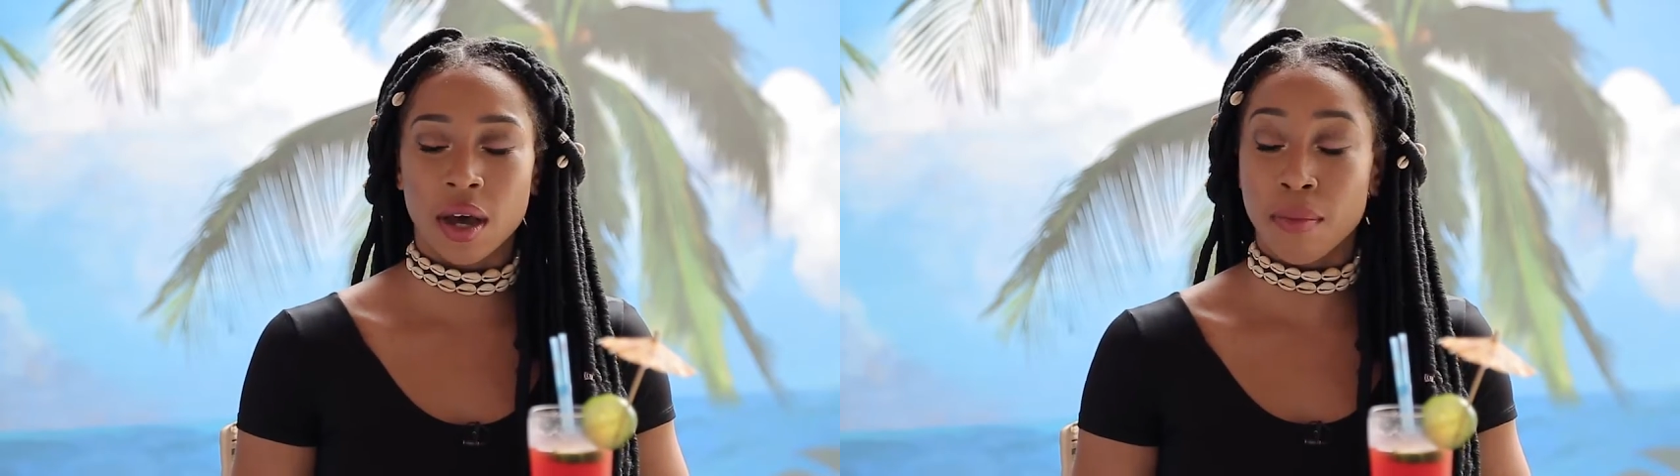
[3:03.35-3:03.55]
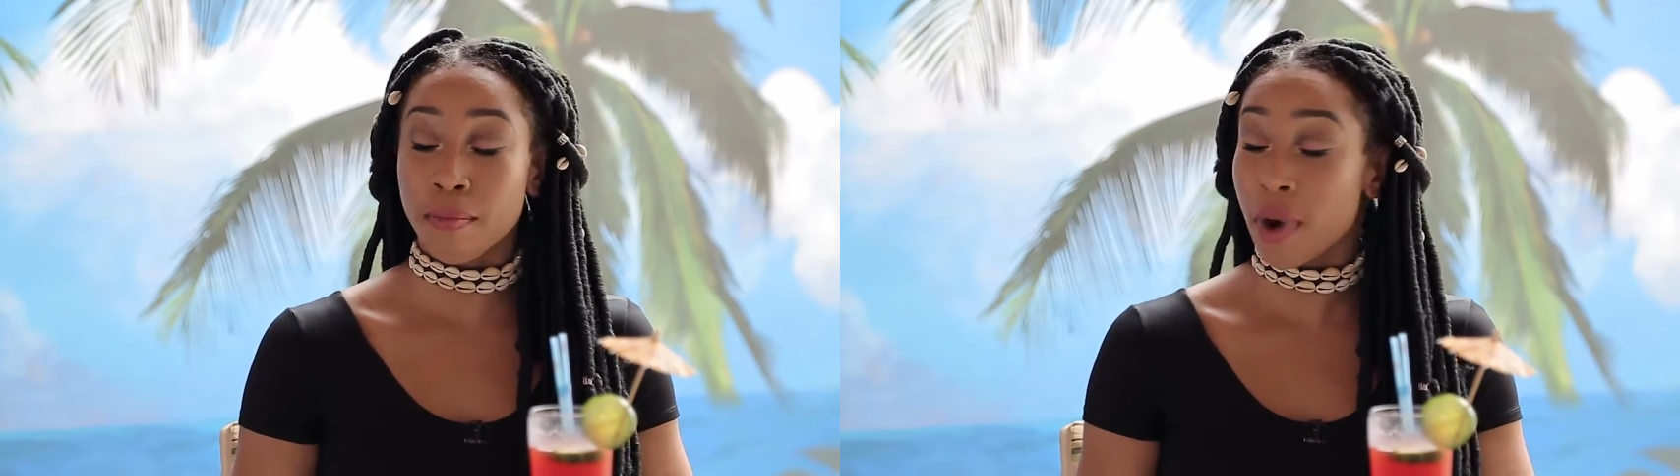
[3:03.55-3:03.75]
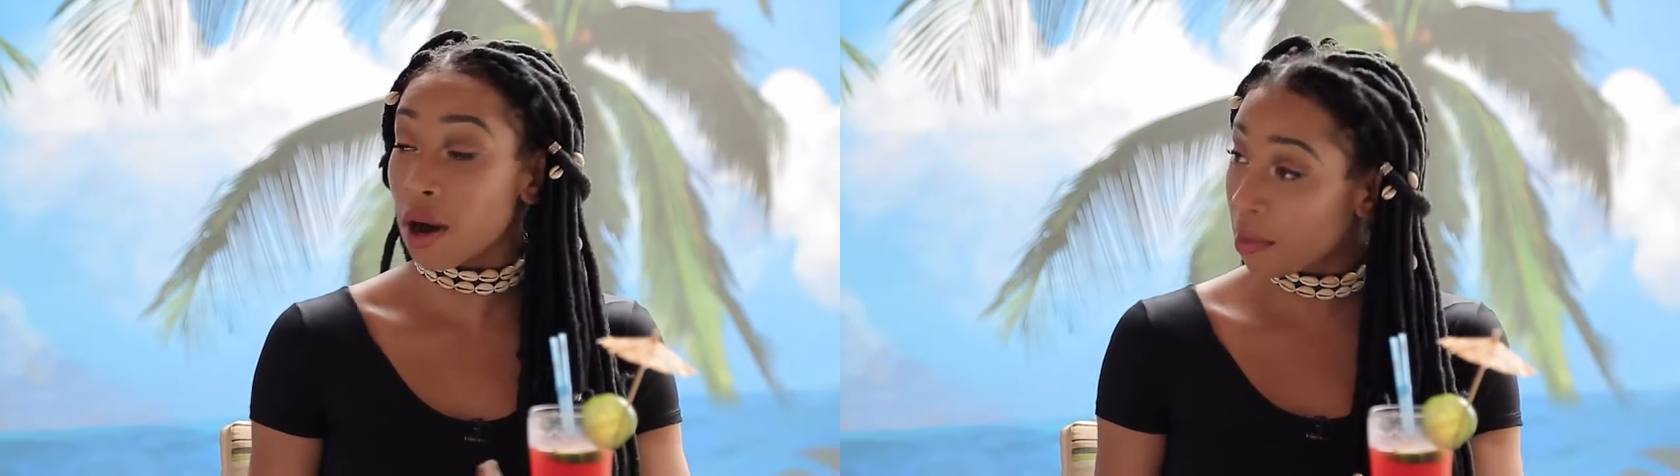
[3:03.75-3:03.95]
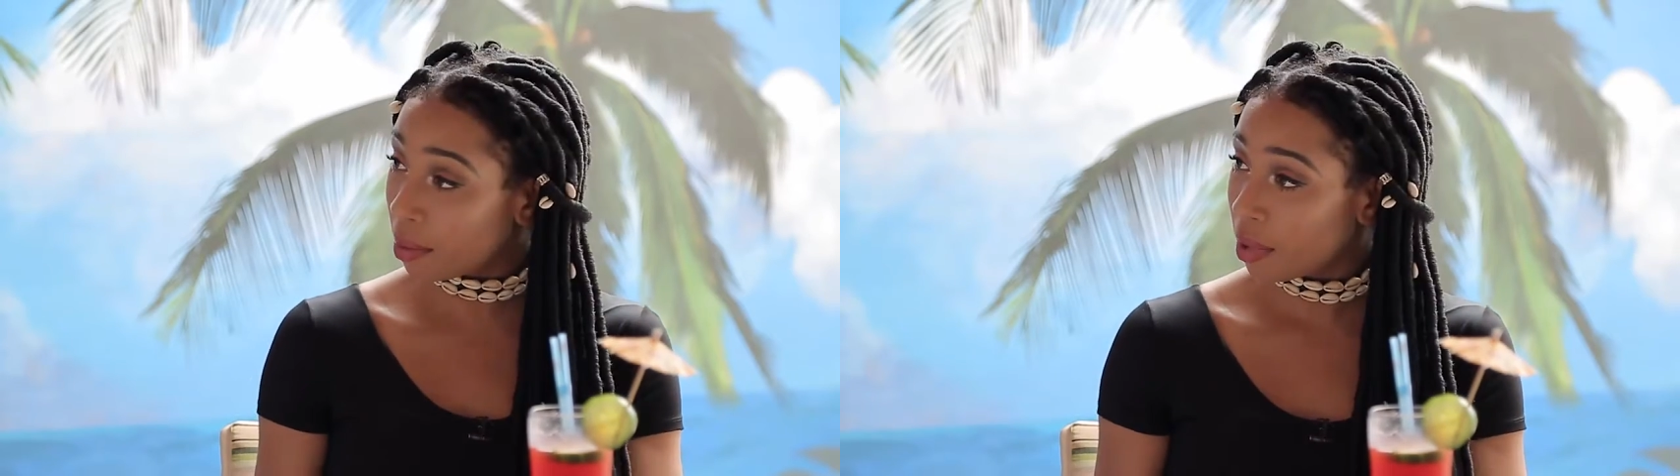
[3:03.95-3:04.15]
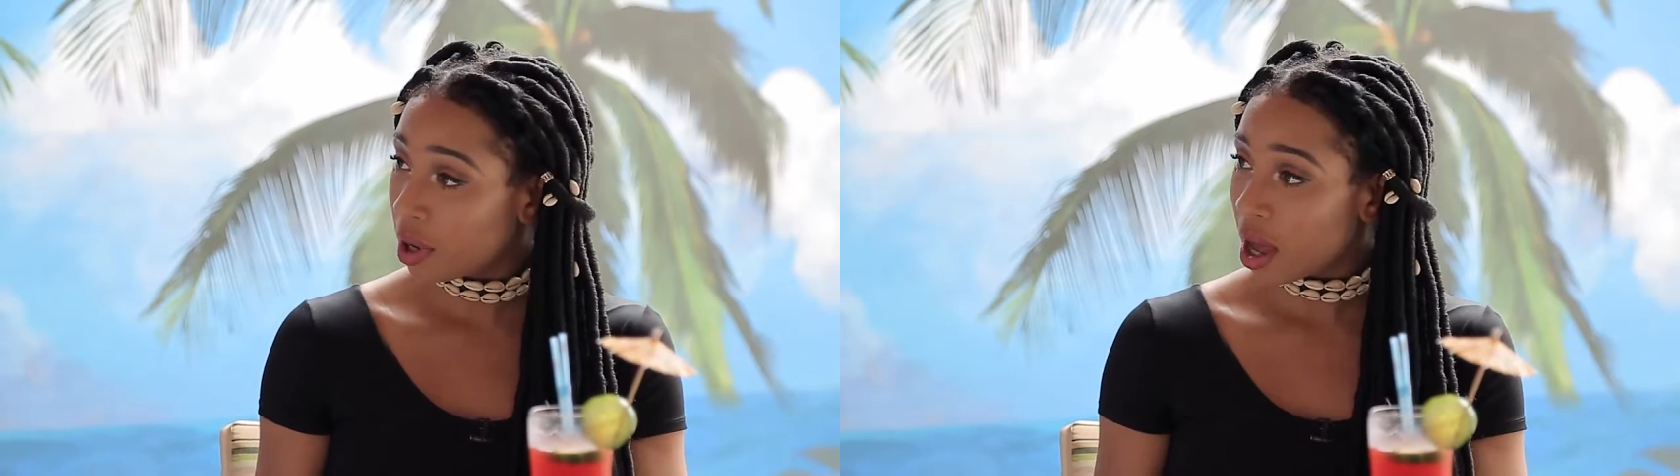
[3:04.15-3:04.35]
a mom
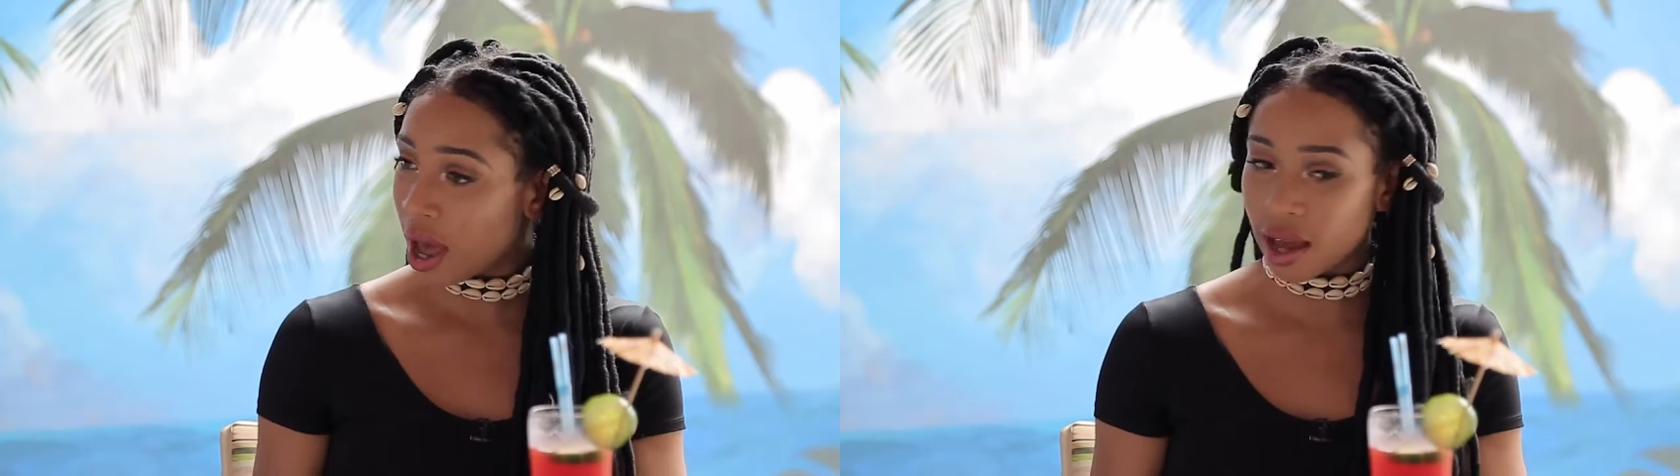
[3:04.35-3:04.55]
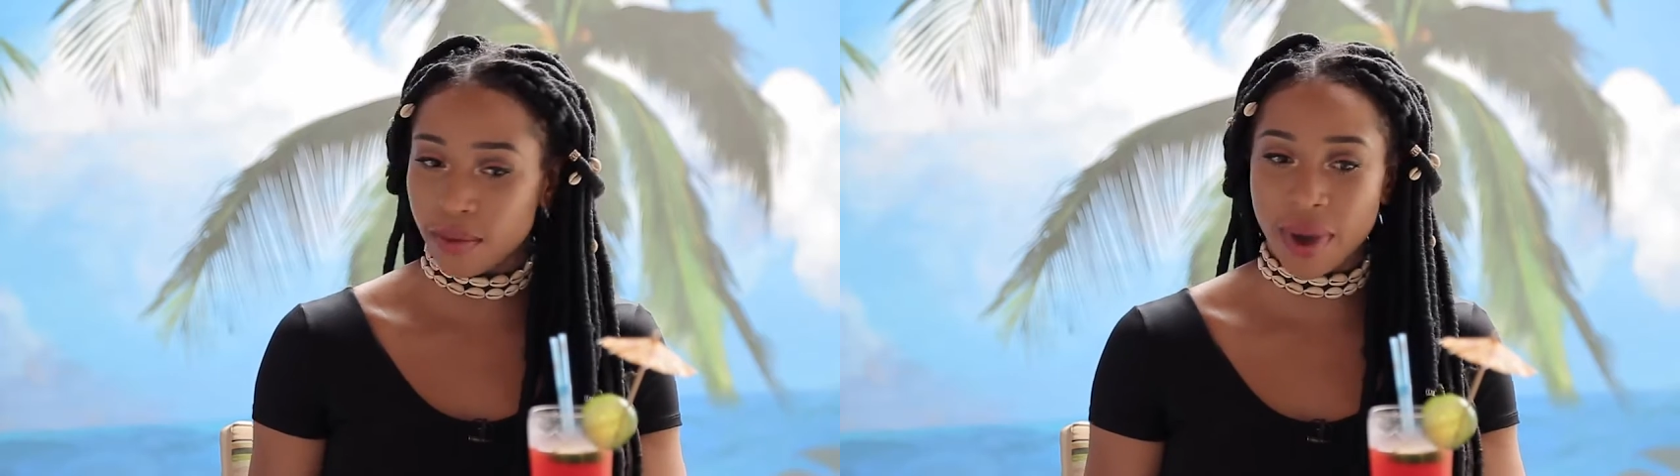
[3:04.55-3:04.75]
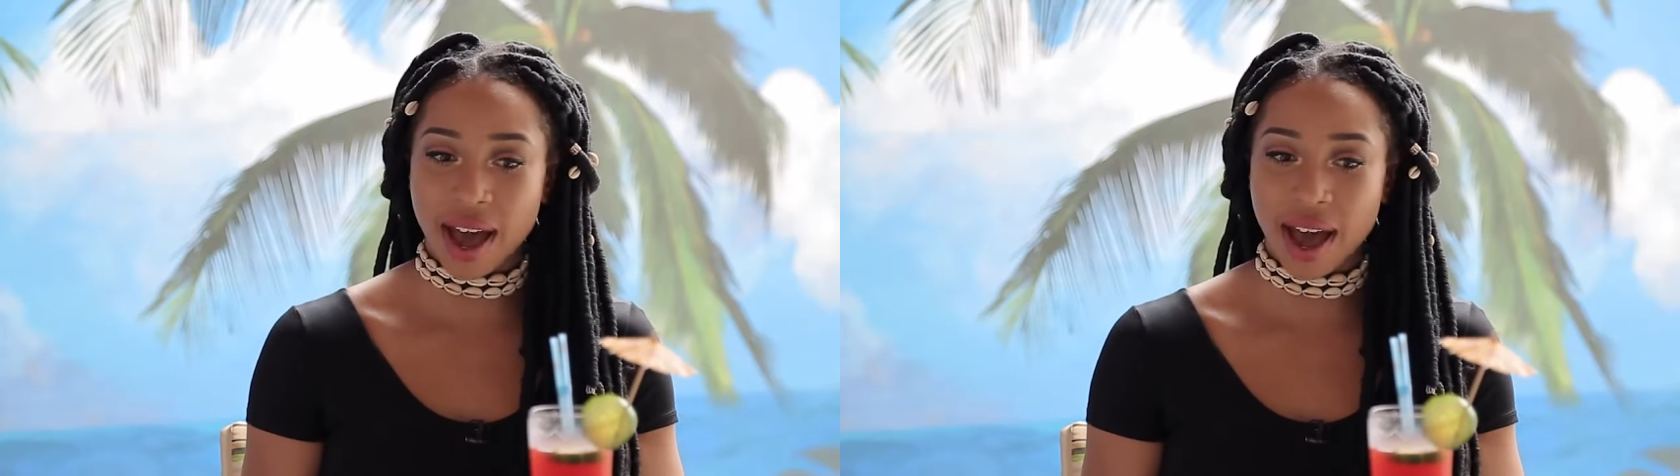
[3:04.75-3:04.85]
and